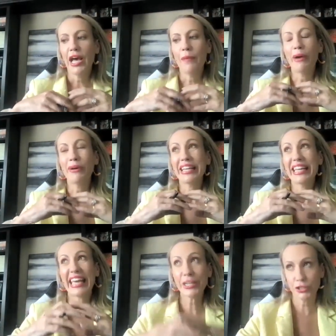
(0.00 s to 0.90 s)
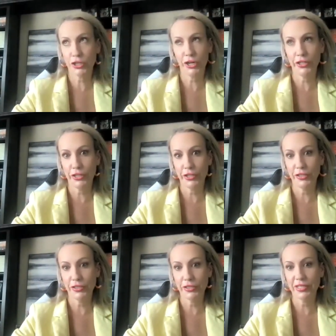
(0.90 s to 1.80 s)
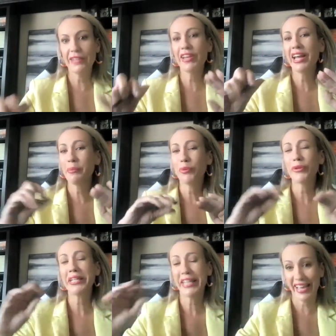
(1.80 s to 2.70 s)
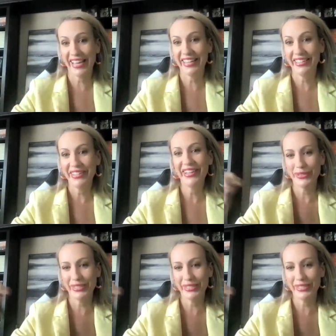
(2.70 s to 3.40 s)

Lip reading: about kindergartners. I even had a pre-K who